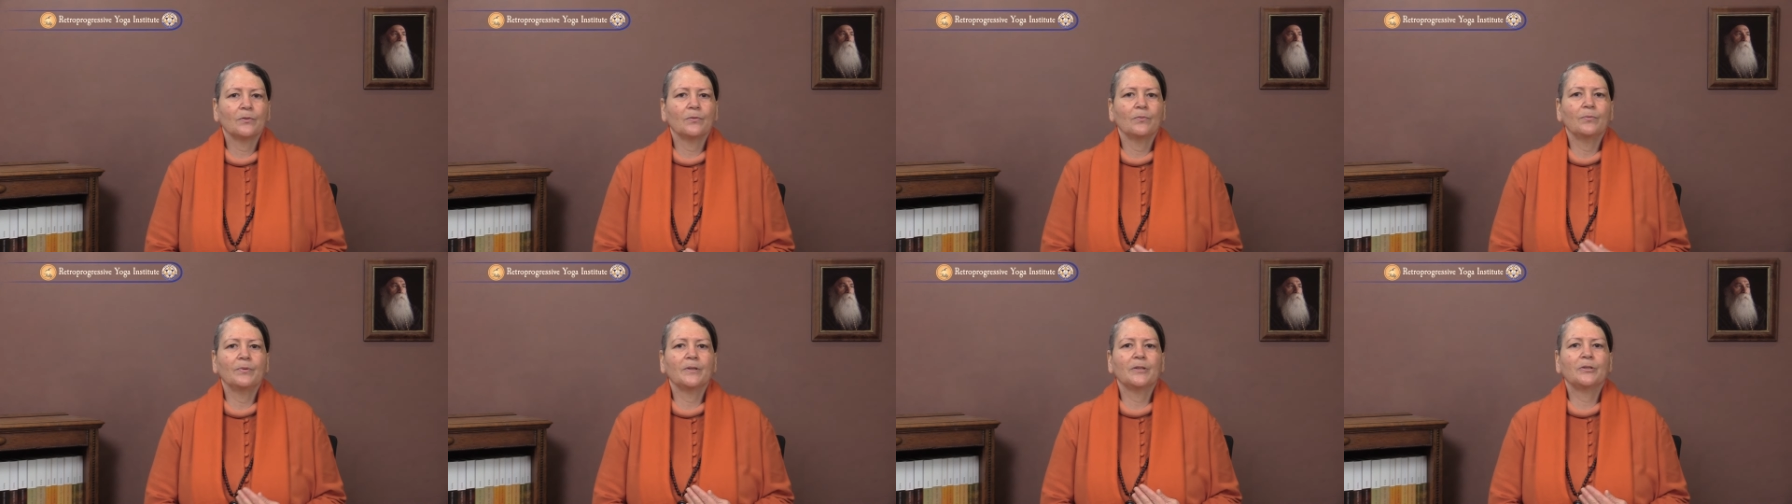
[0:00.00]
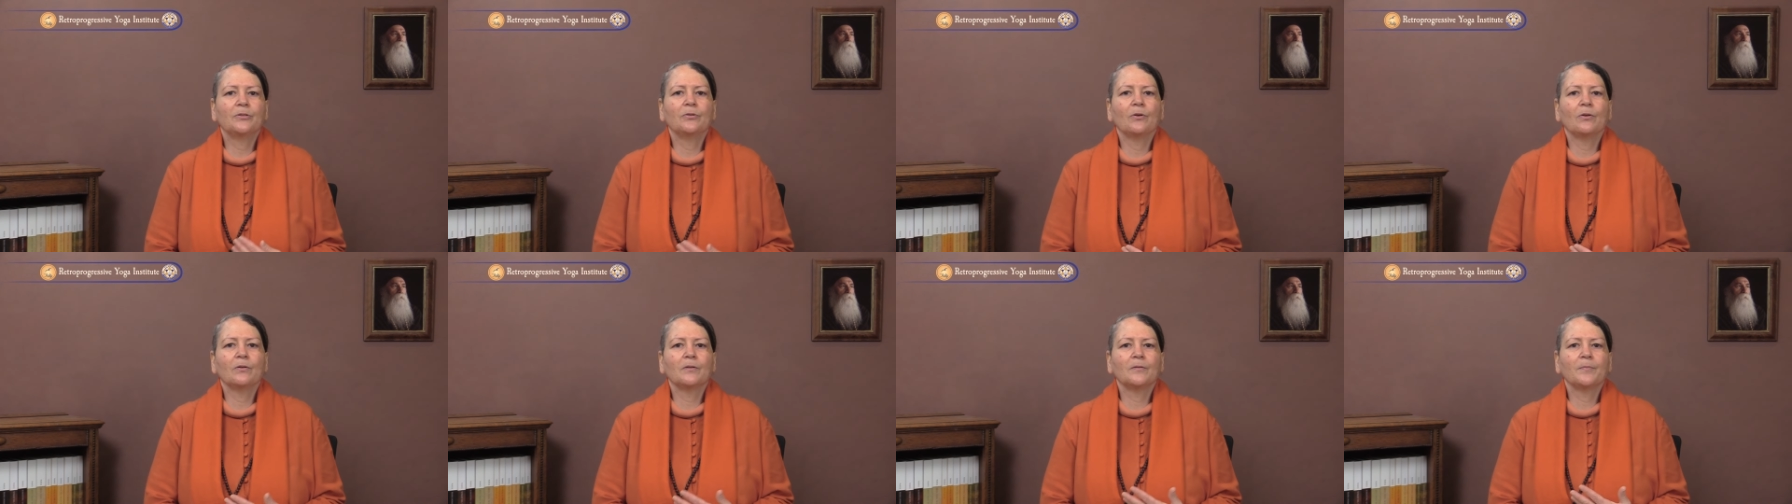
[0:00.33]
we
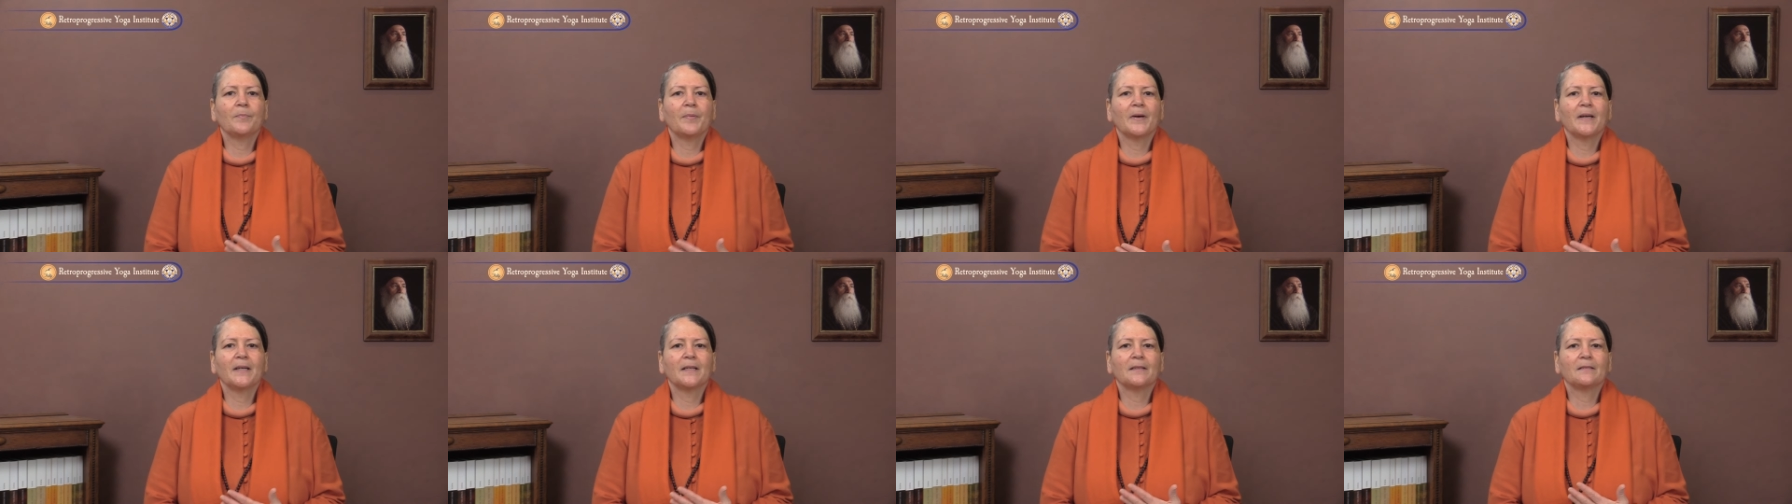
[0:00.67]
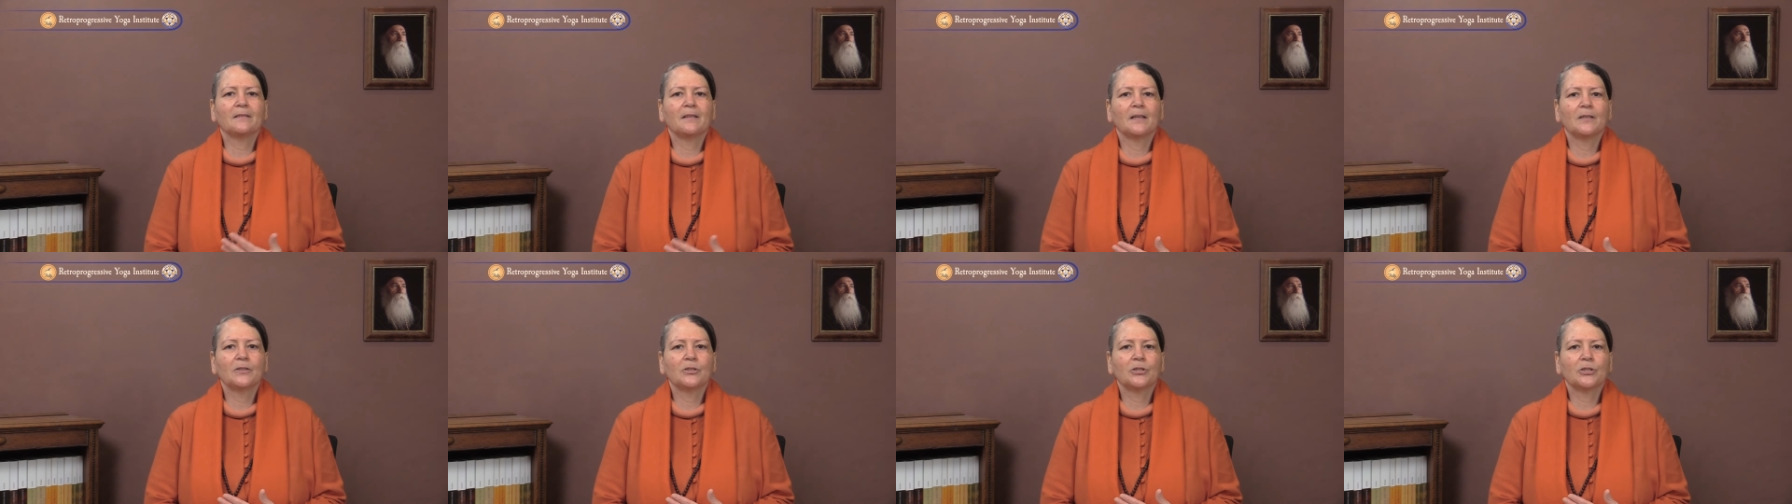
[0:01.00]
don't pay
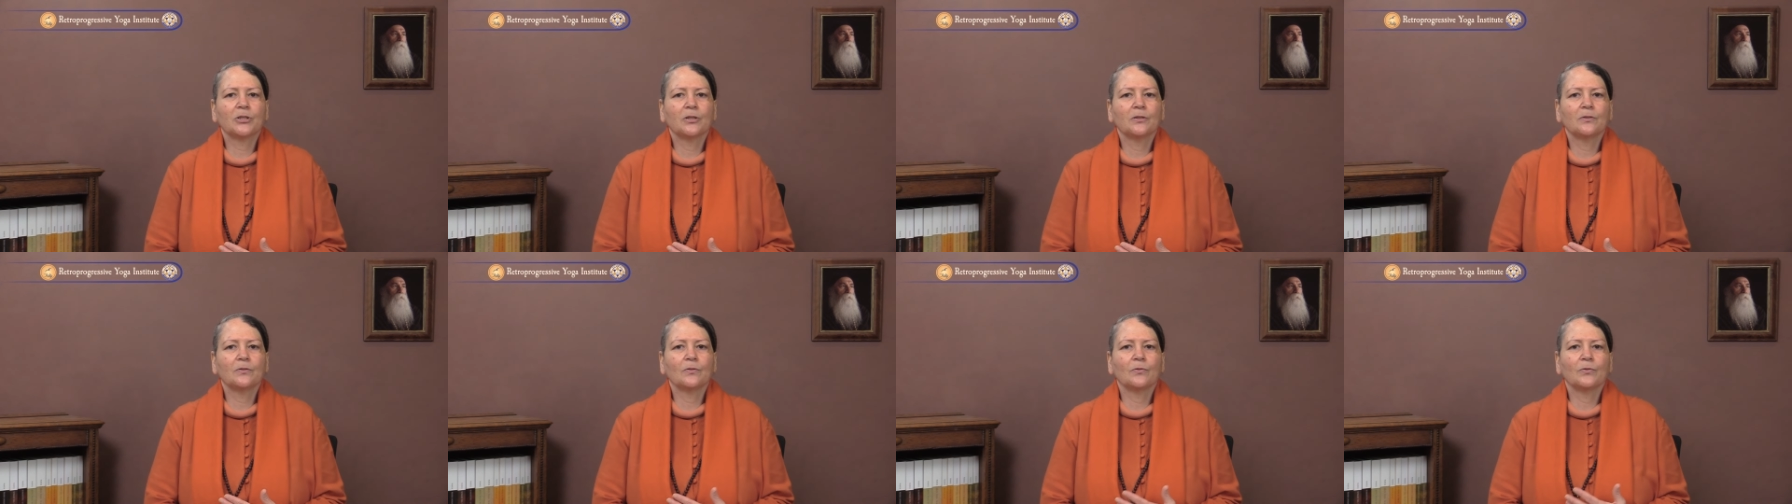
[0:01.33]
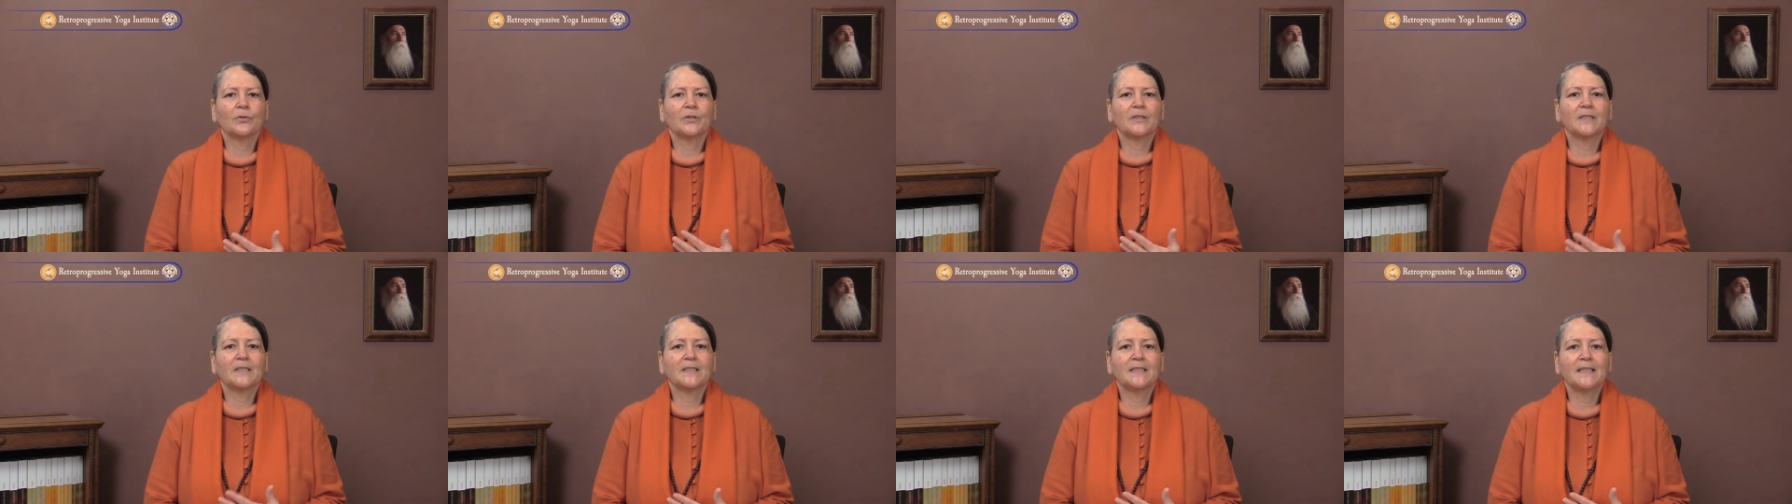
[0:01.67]
attention
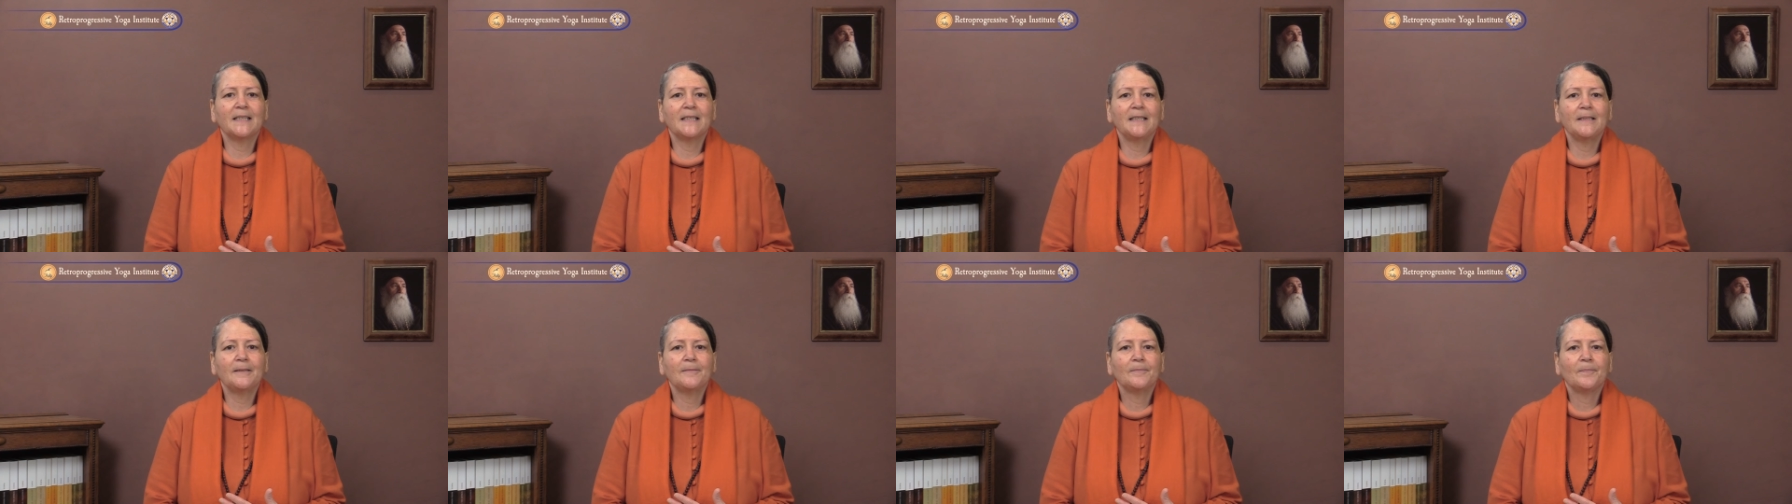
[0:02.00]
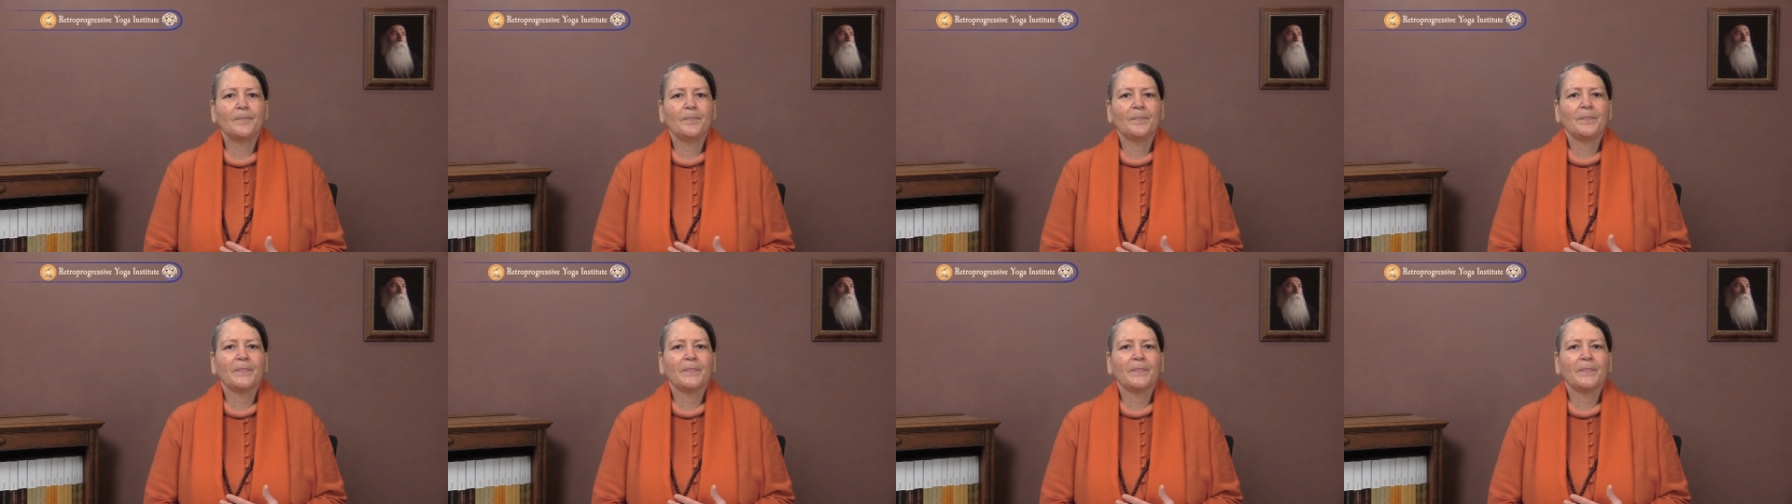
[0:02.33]
or see